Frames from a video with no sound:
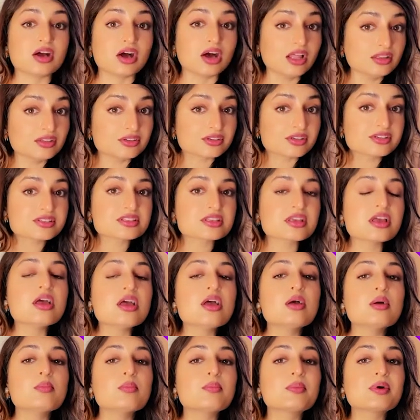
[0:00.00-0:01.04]
colors,
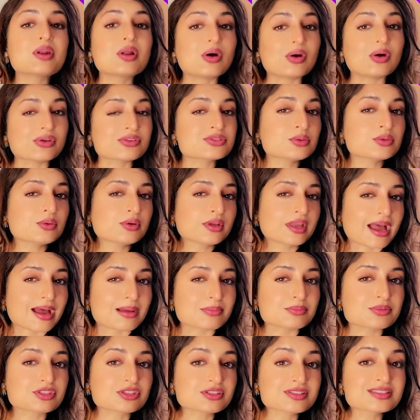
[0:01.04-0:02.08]
but also
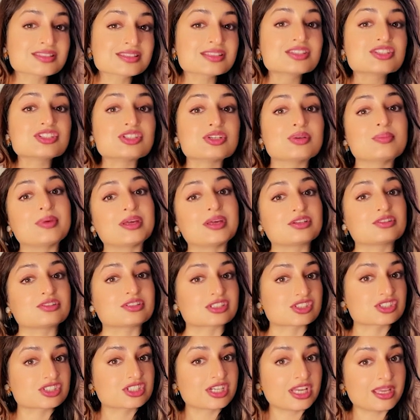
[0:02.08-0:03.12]
captures the
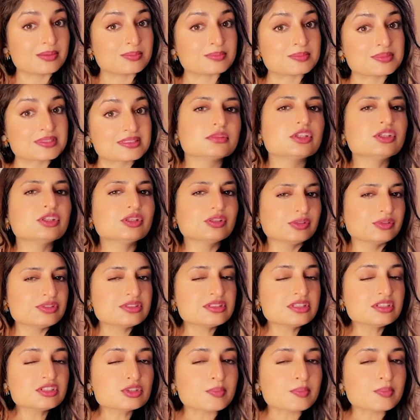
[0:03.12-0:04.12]
geometric shapes. You lose the